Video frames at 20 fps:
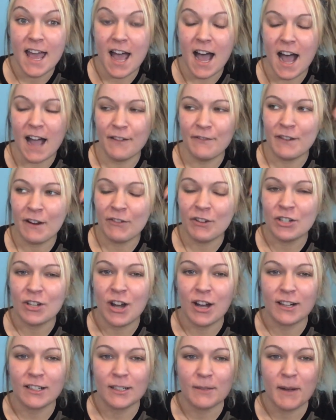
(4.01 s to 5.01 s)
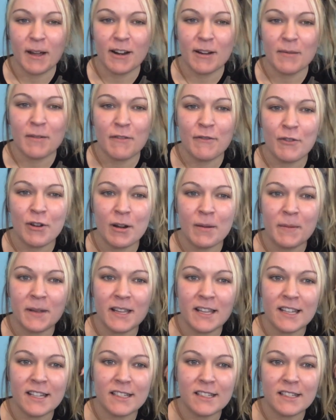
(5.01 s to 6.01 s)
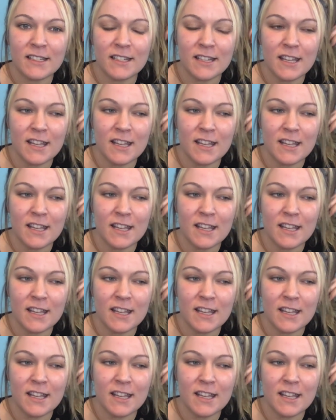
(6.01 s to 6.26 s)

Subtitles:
I've never talked about it before because